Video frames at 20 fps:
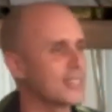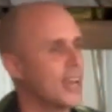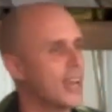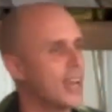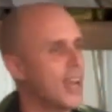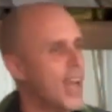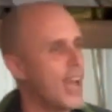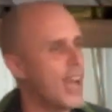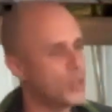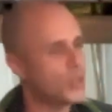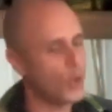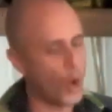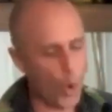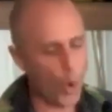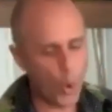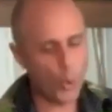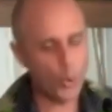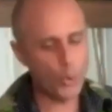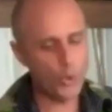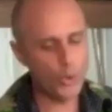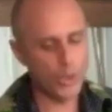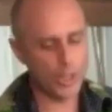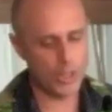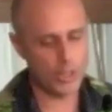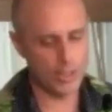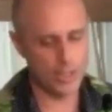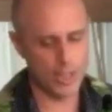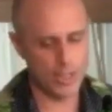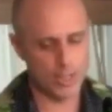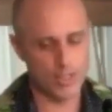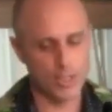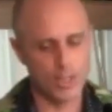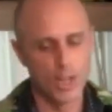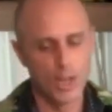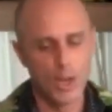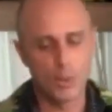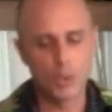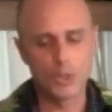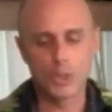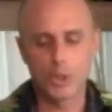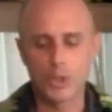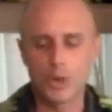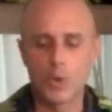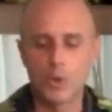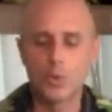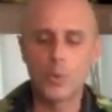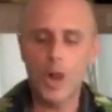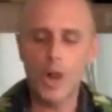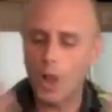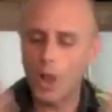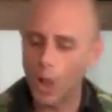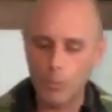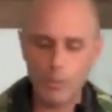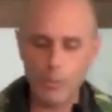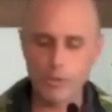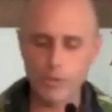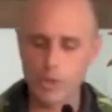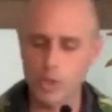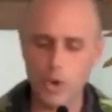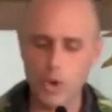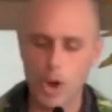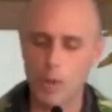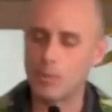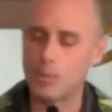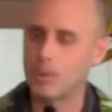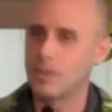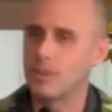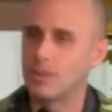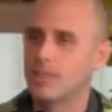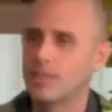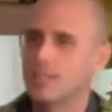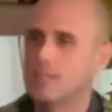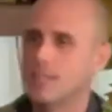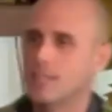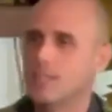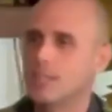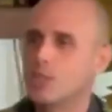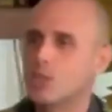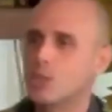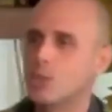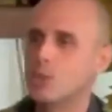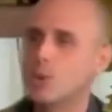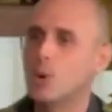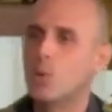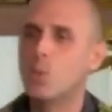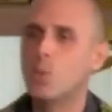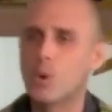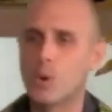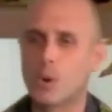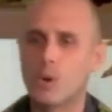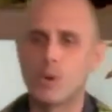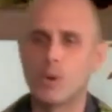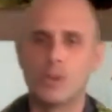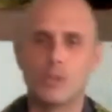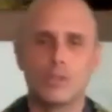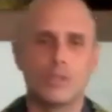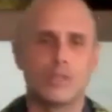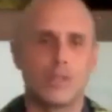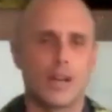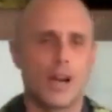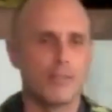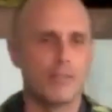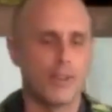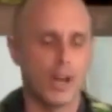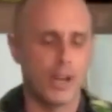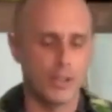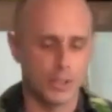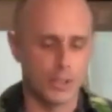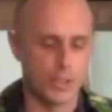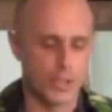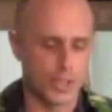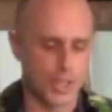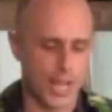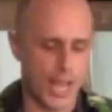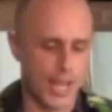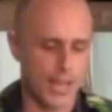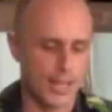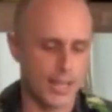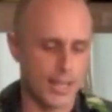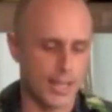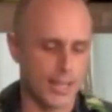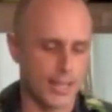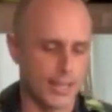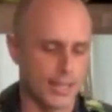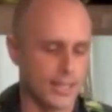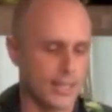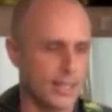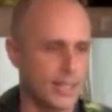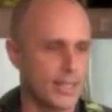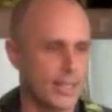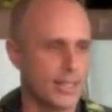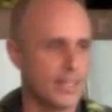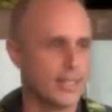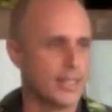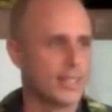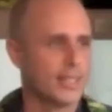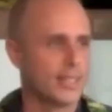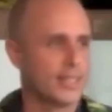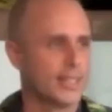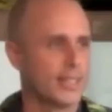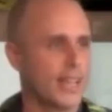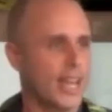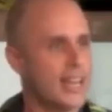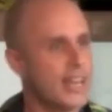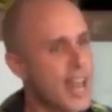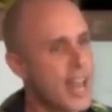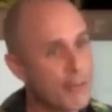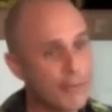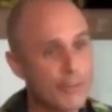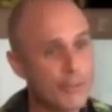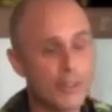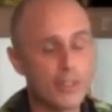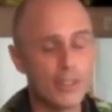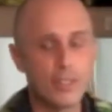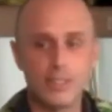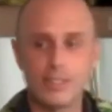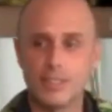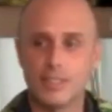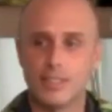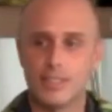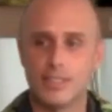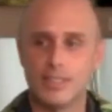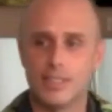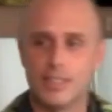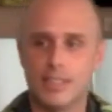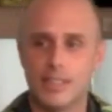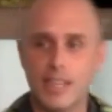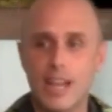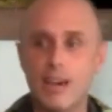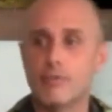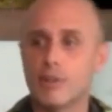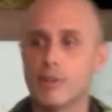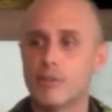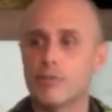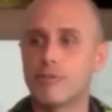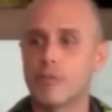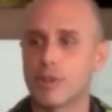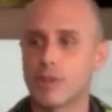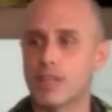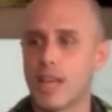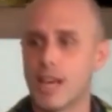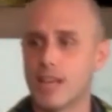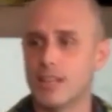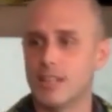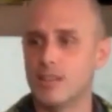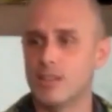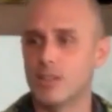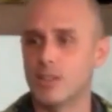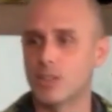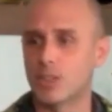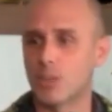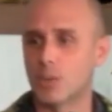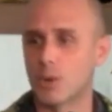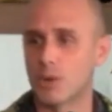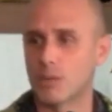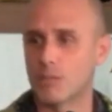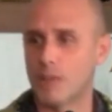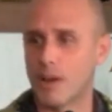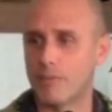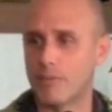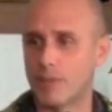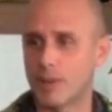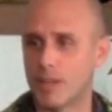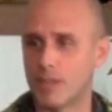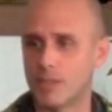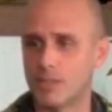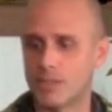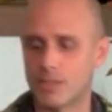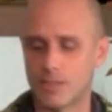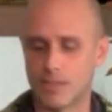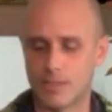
and only this will turn a realm of trouble into a world of understanding. And never, never forget in this work, my friends,